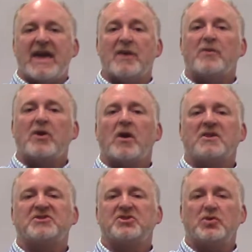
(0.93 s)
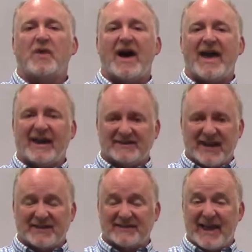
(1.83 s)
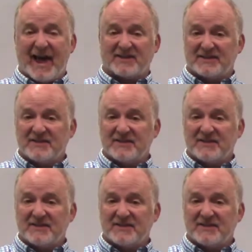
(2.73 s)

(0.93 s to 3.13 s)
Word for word: In regards to uh, excise tax,